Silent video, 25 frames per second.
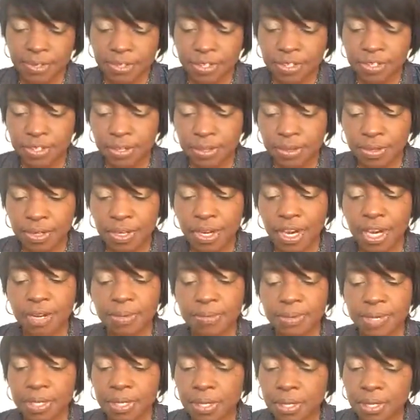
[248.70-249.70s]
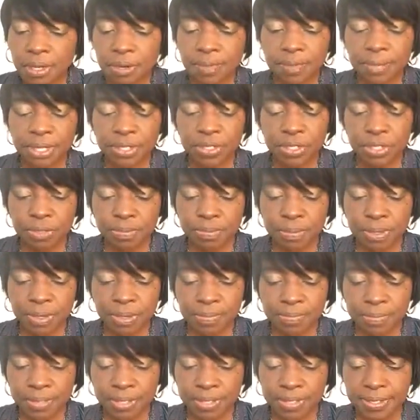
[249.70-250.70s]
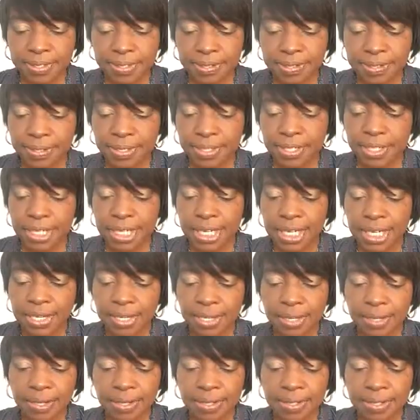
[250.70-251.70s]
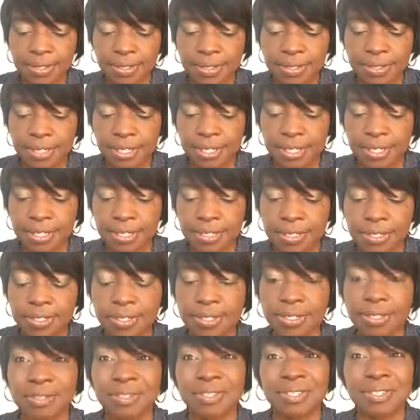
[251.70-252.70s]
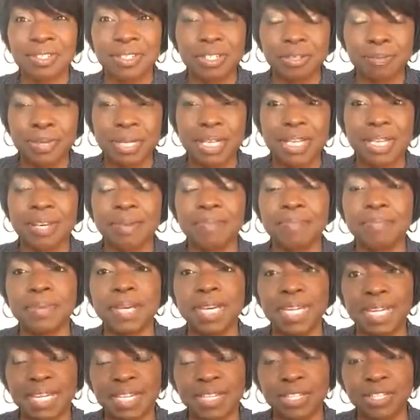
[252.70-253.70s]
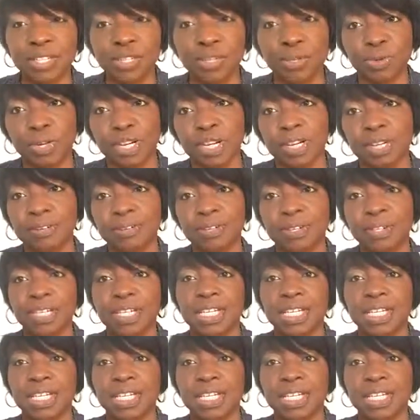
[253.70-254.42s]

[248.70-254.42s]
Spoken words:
So you got to be clear about your purpose. And it also says to be committed to it.